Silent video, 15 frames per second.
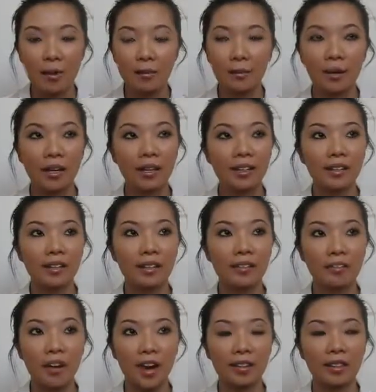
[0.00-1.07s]
but the
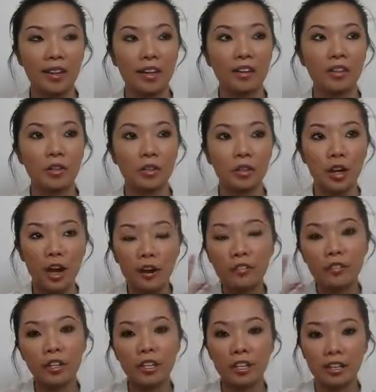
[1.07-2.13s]
fact that you're
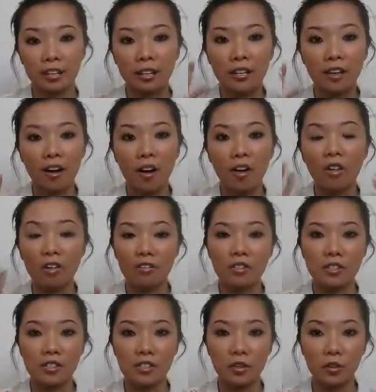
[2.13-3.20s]
covering all of
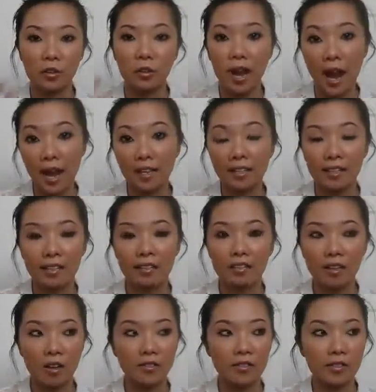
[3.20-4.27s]
this, your acne is
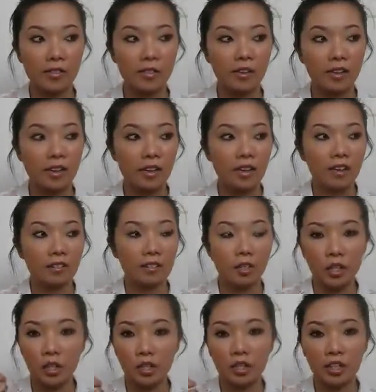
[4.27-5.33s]
obviously
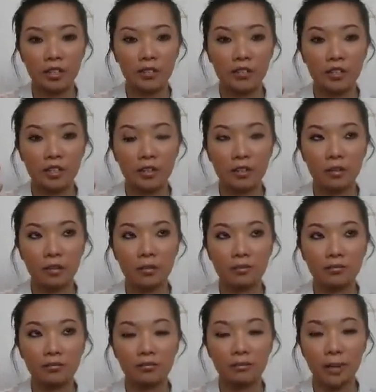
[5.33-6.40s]
dirt and,
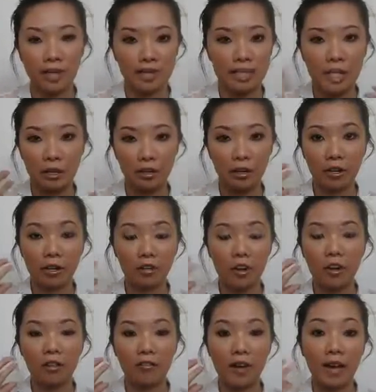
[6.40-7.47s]
bacteria and
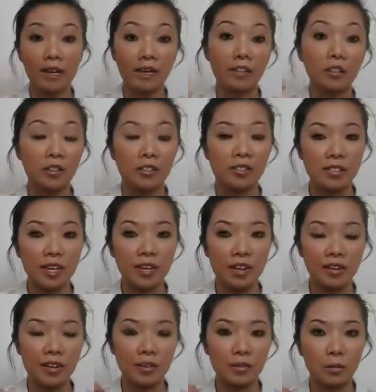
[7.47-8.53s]
all of that in your skin,
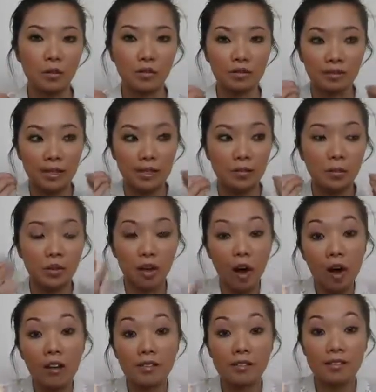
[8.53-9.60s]
and that's what
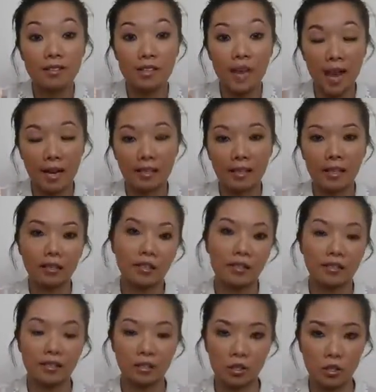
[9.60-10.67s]
causes the acne,
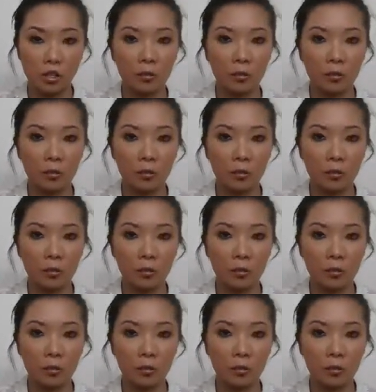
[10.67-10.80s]
unless it's,